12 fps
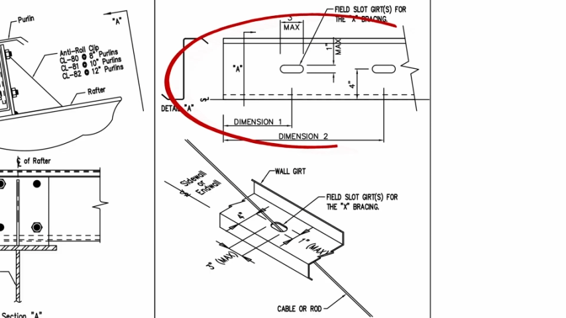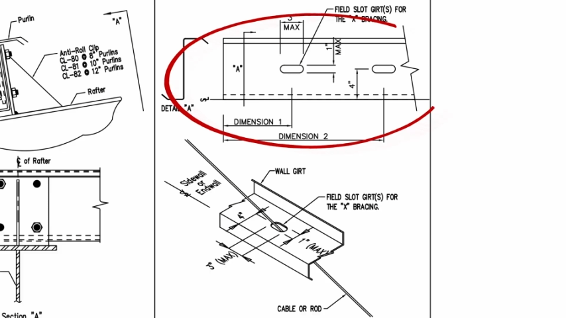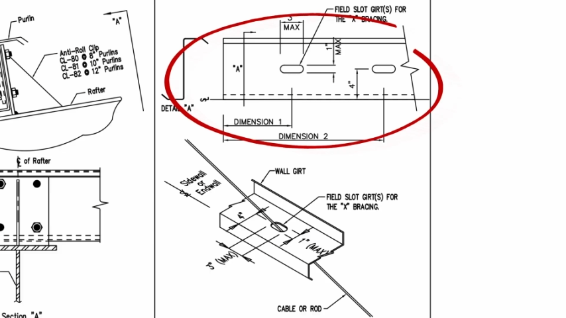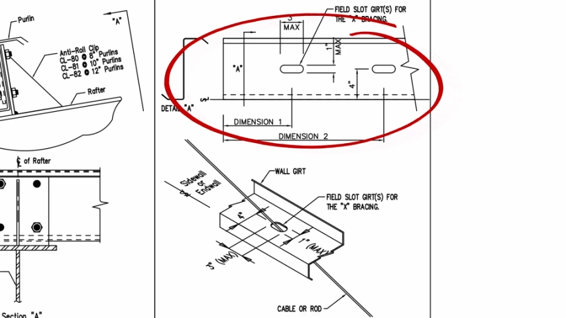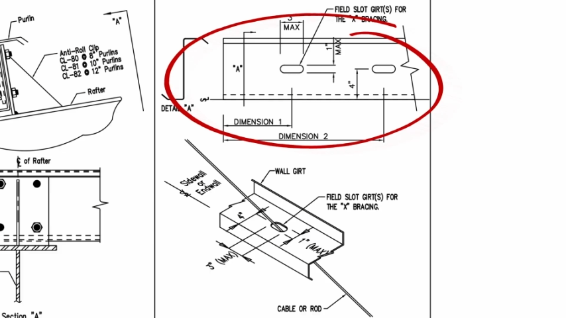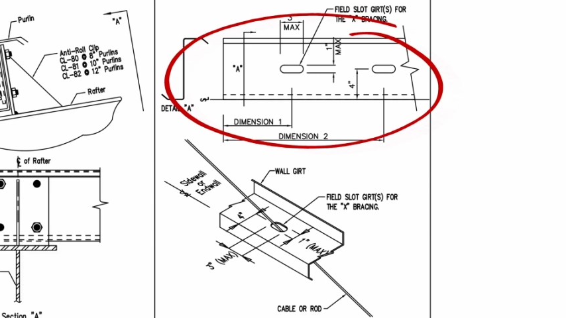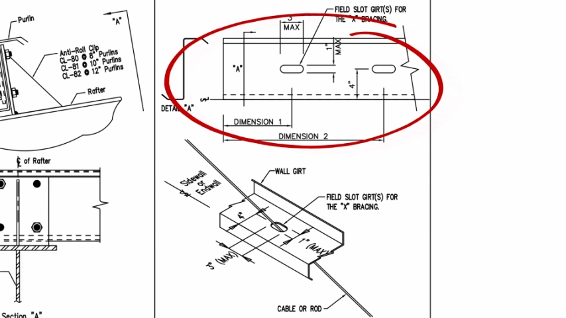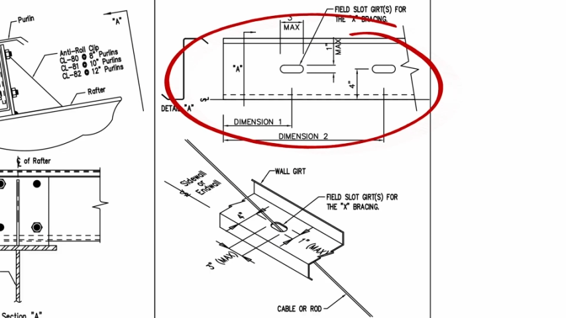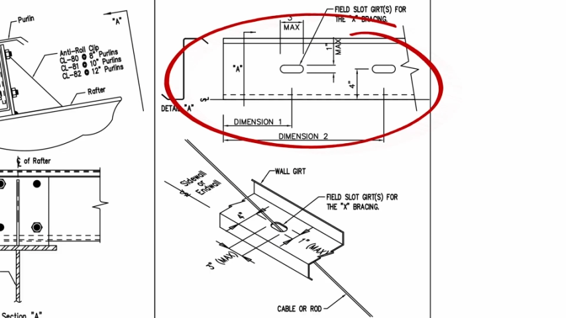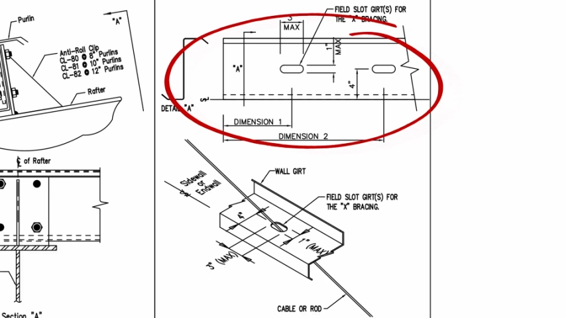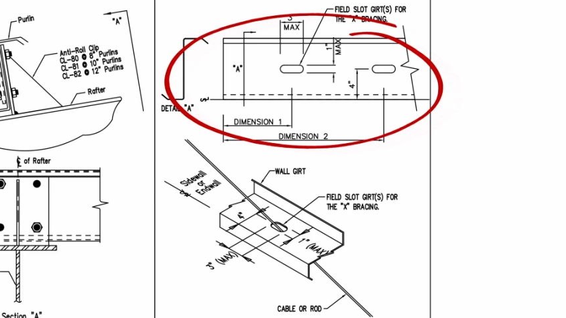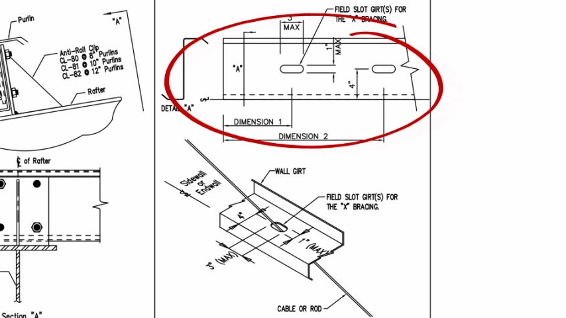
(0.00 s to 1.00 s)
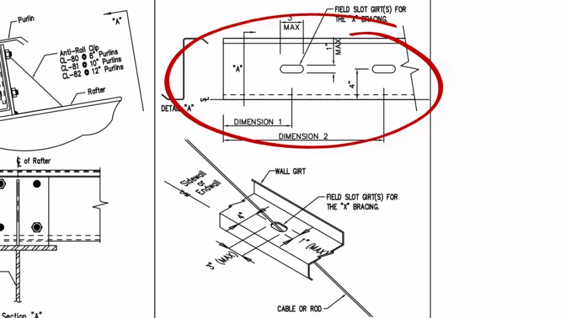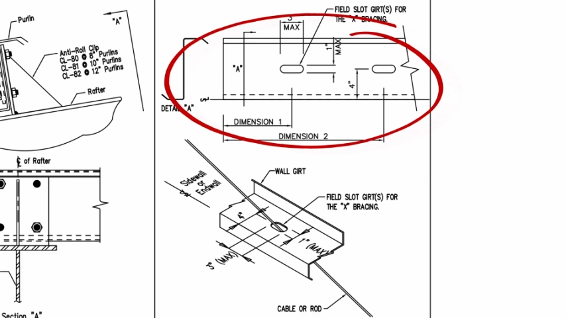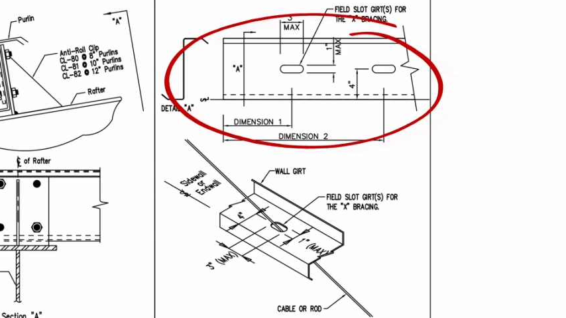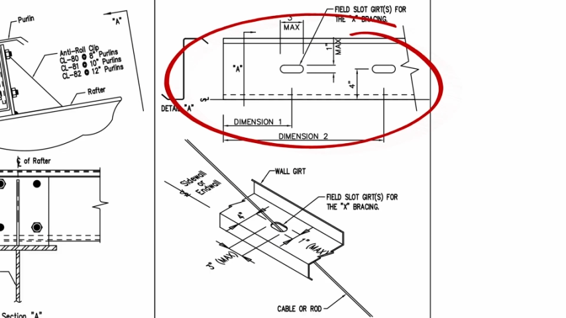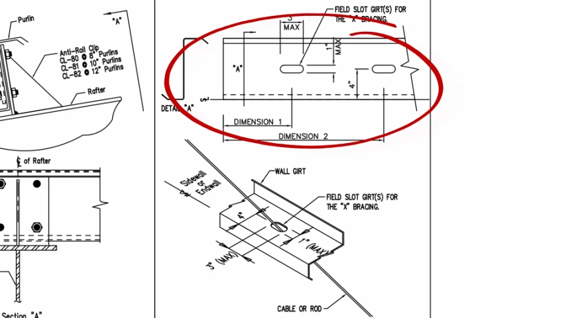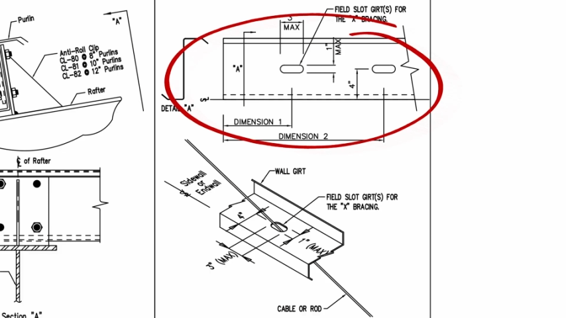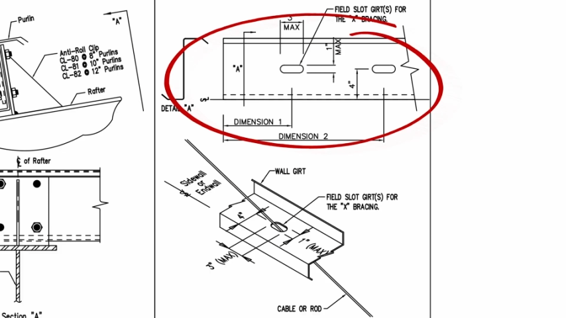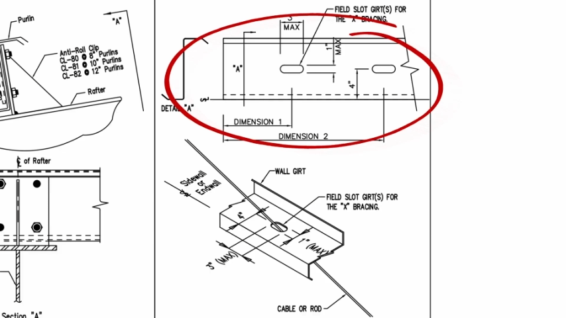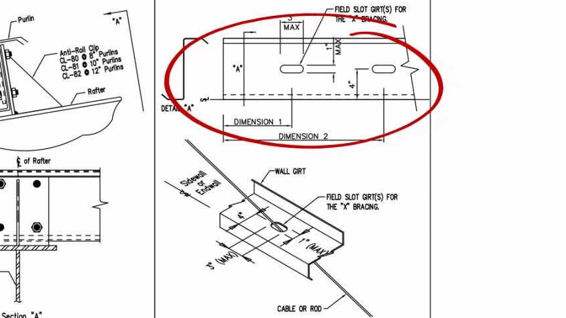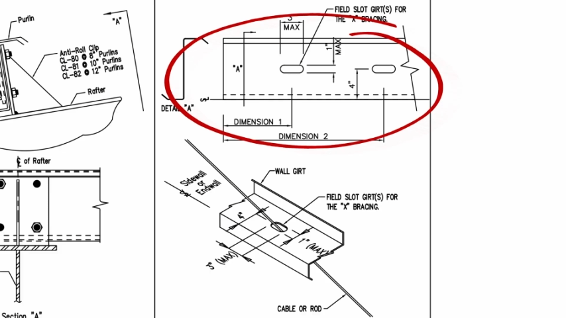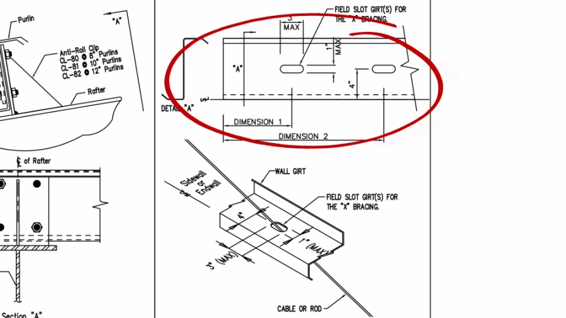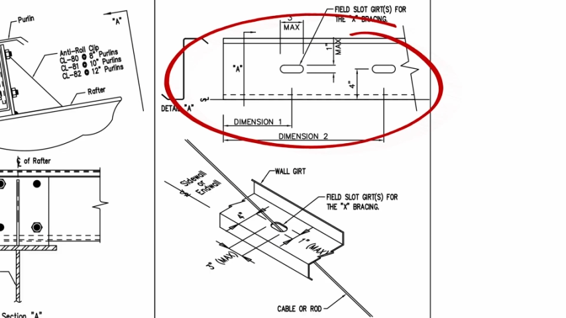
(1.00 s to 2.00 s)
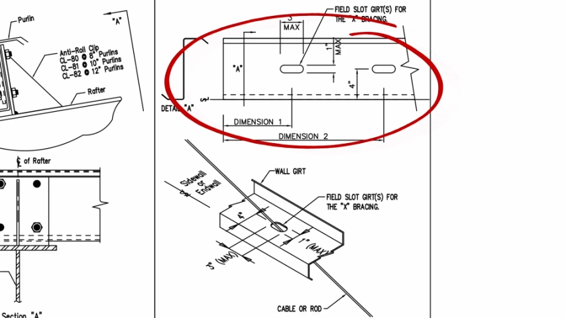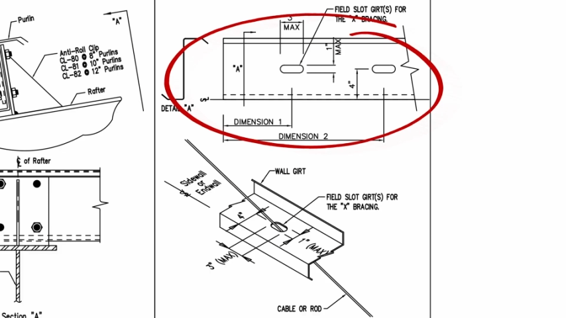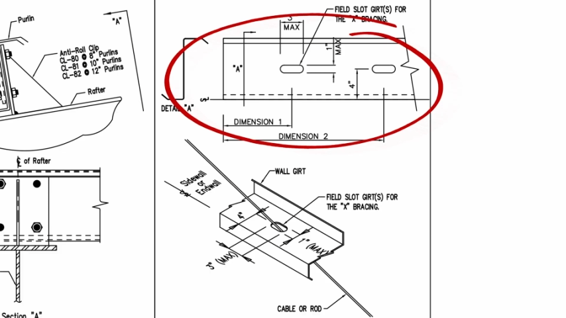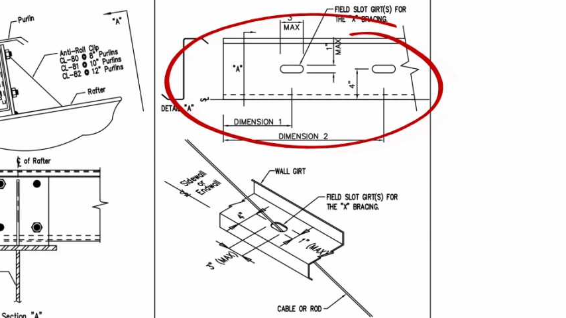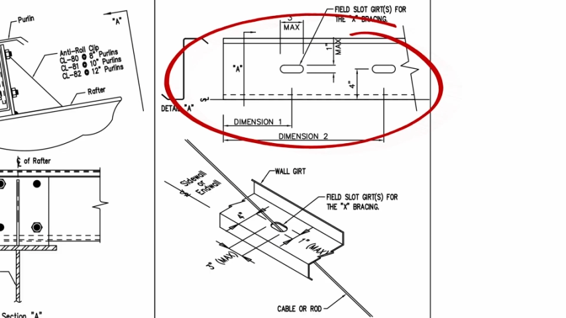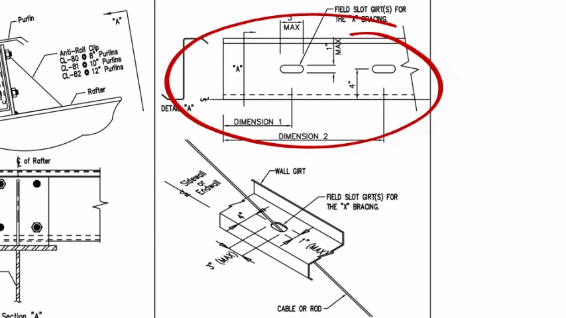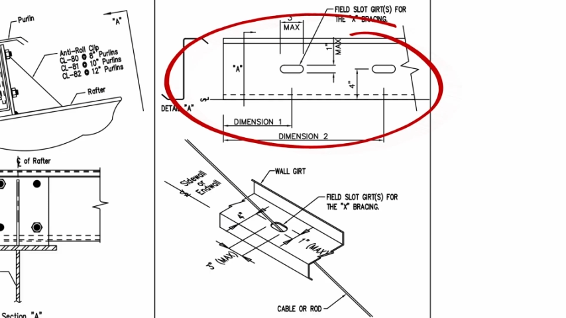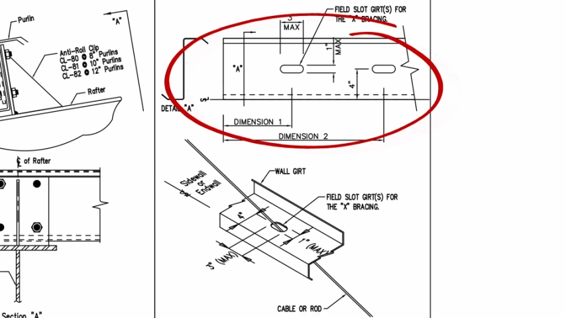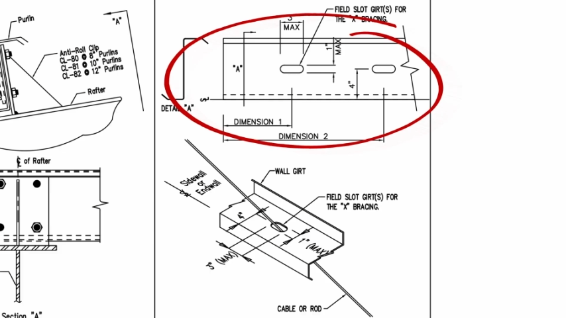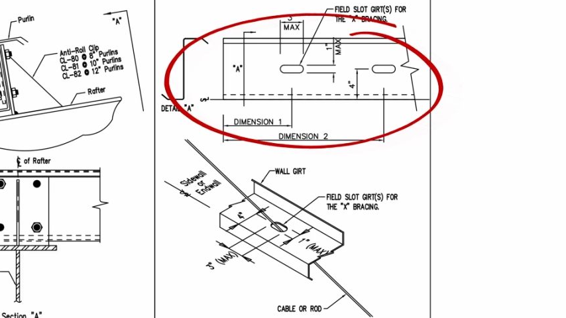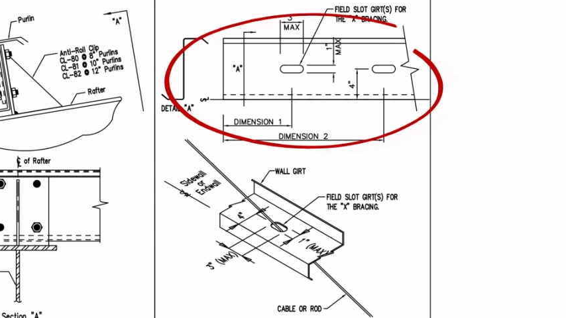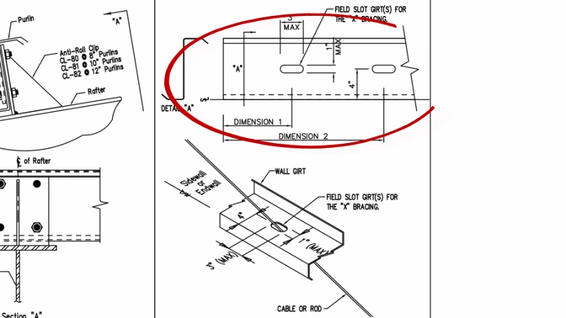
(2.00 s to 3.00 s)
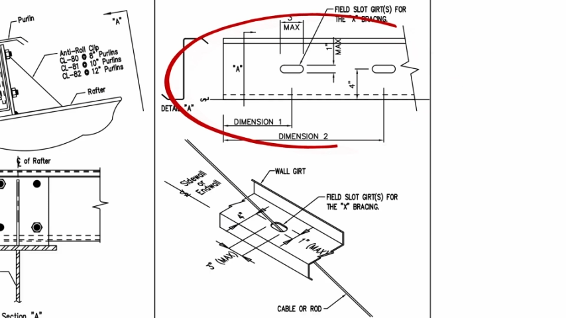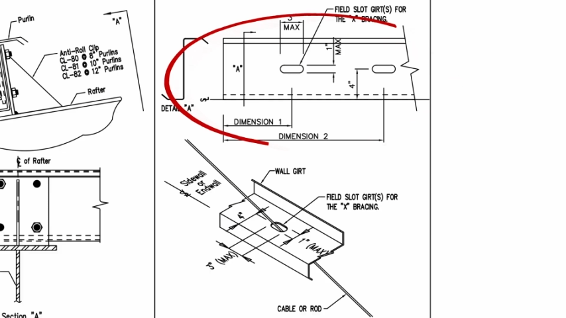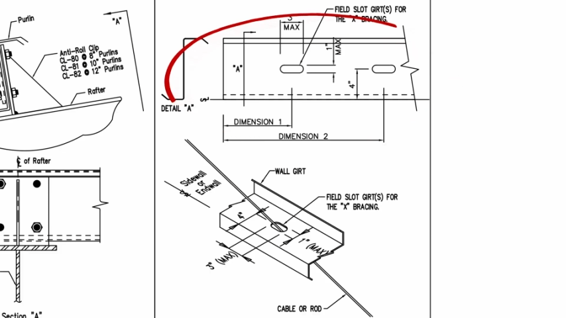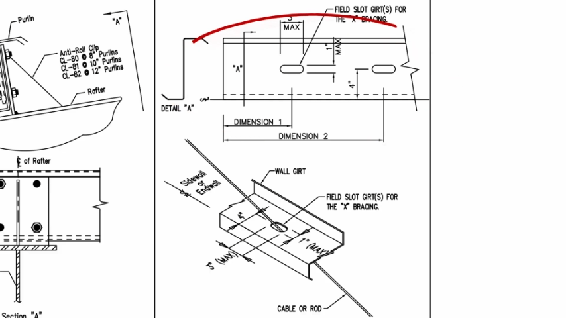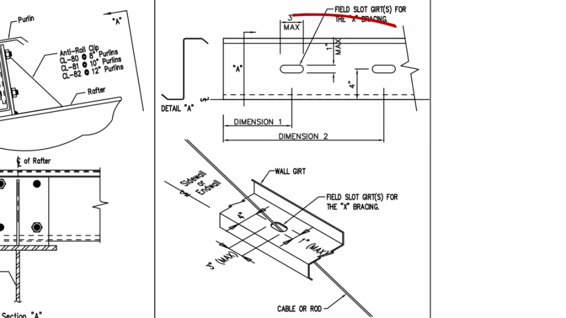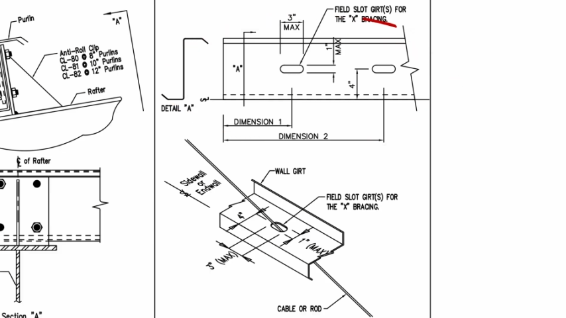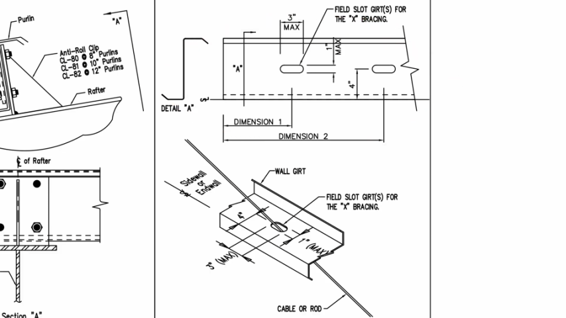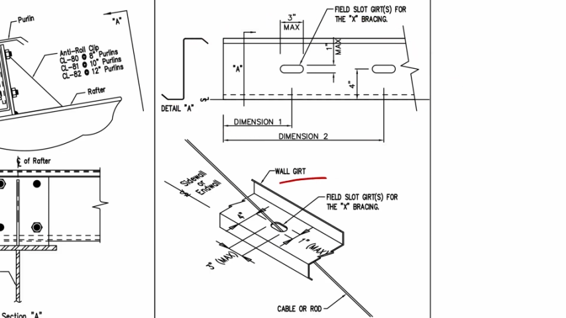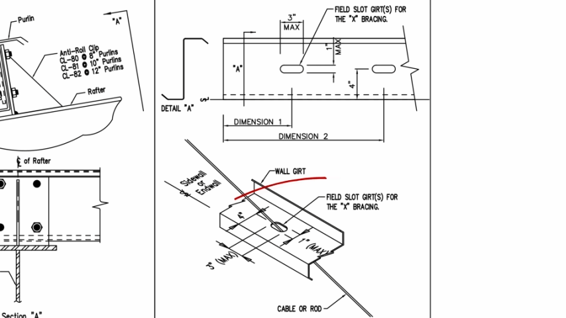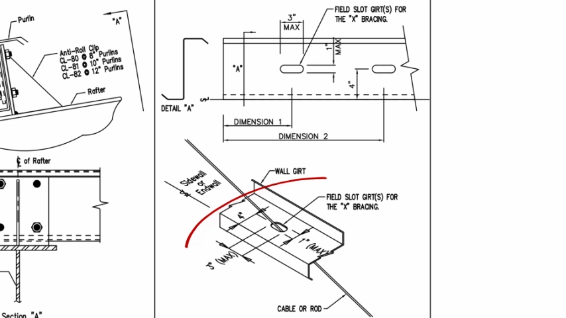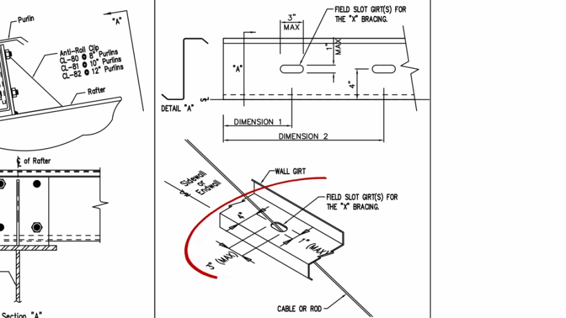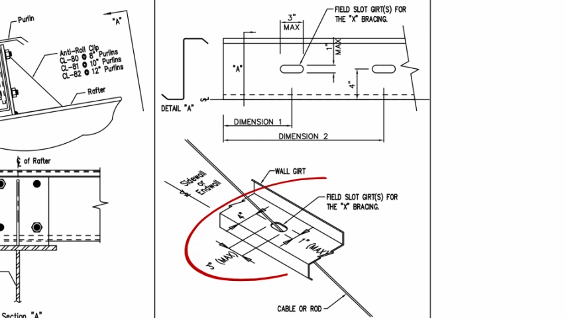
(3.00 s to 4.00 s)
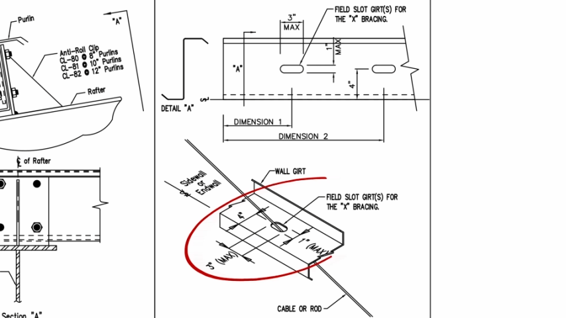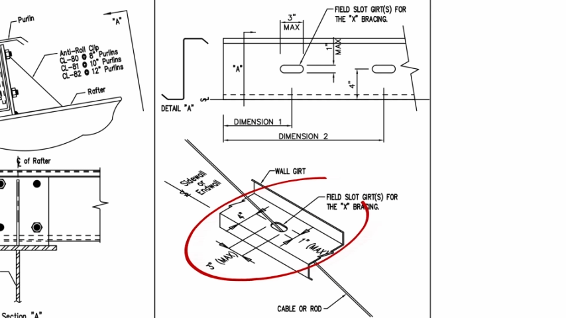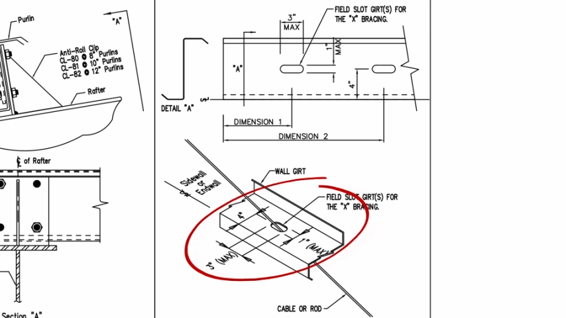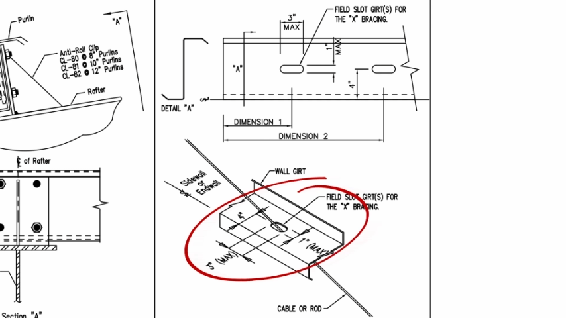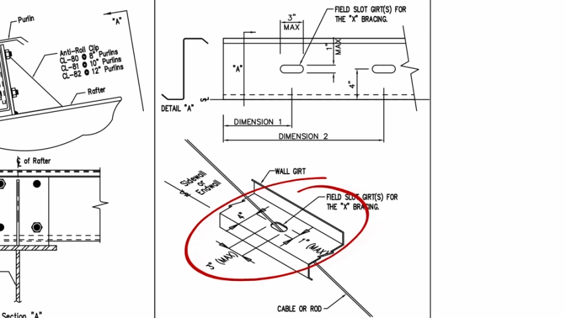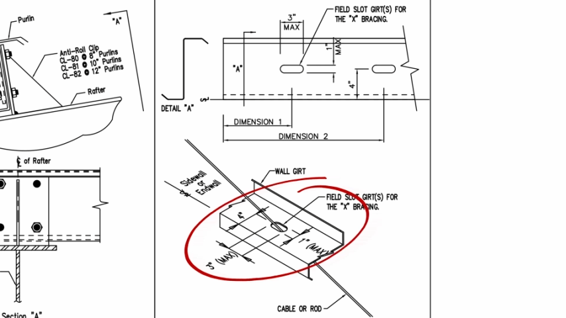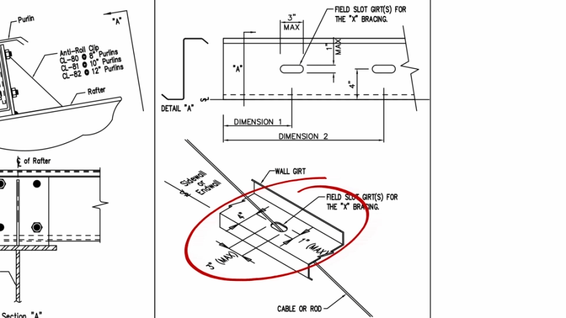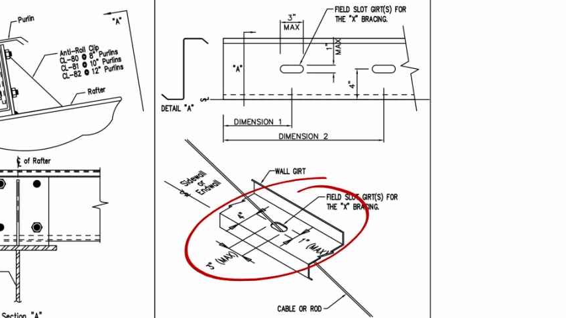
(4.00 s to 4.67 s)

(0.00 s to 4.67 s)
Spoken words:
(no speaker visible)